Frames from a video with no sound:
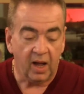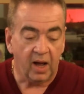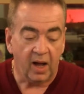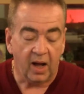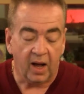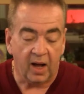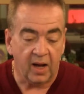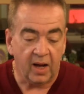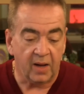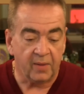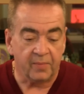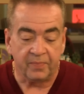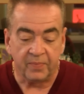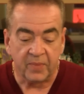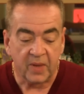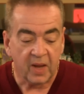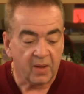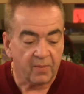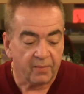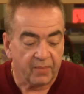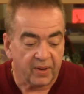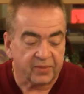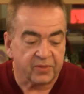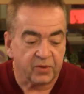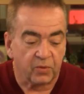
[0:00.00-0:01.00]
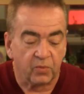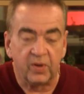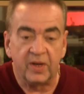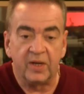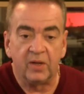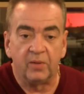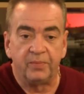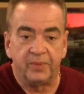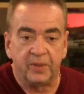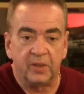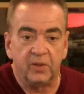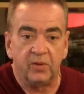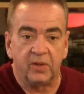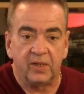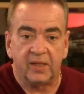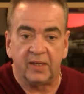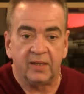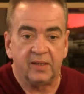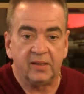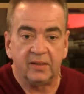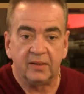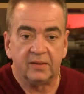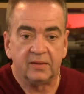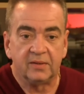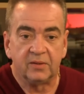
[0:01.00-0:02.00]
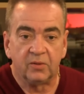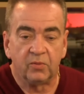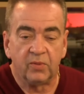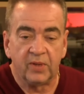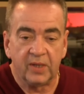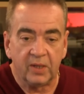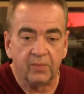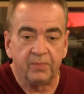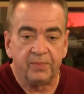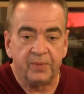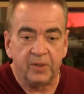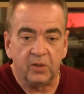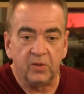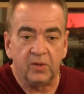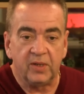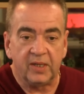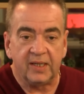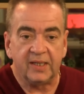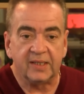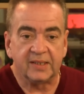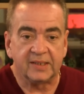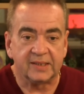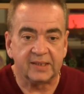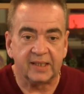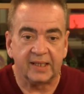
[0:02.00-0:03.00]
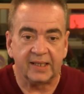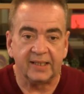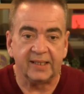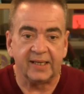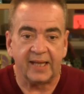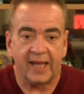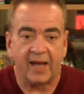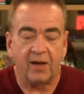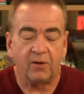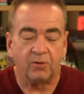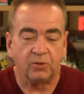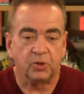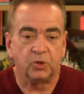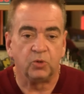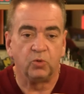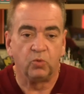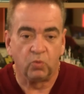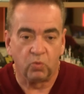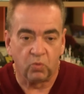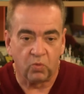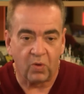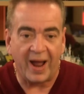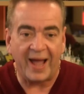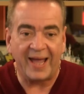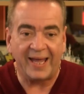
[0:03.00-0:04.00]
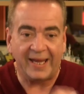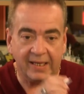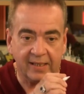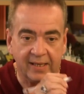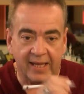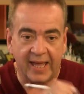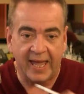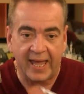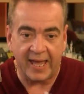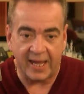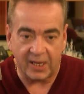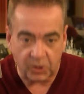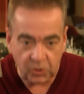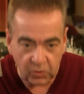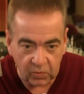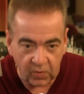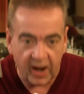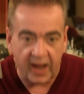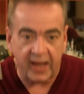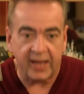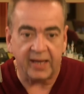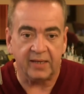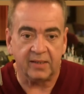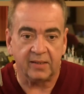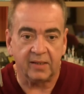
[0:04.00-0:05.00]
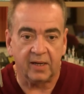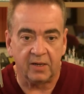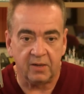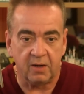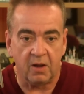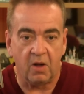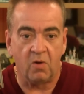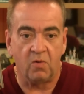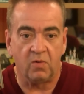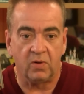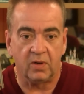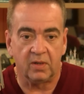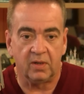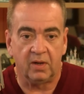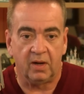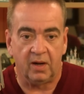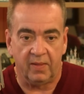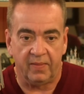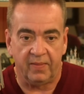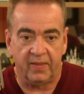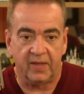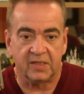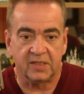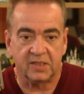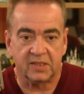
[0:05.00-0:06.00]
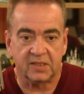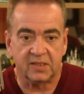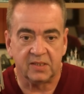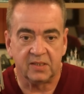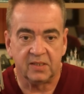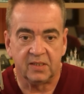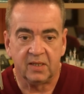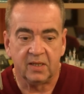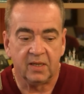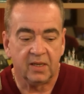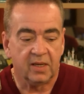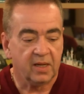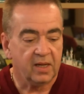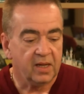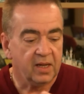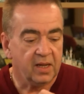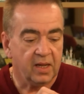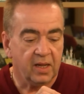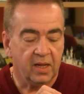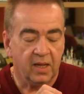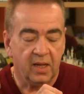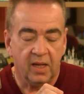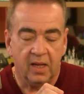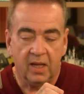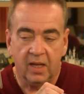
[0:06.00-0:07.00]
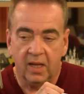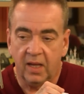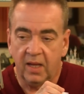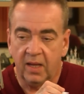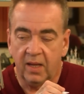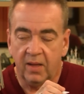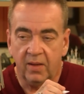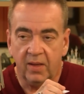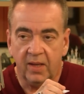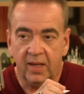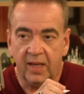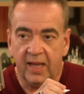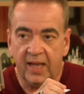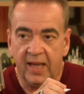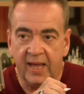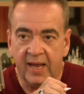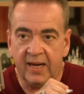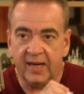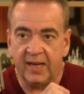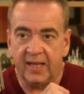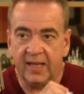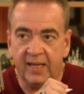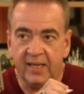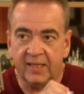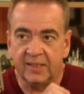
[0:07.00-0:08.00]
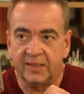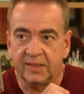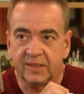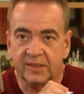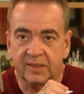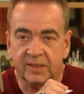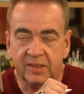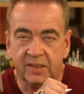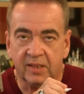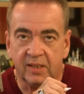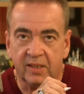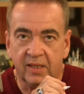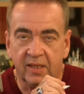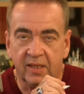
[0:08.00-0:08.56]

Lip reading: But the real beauty is sitting down to hand write a note on this. It is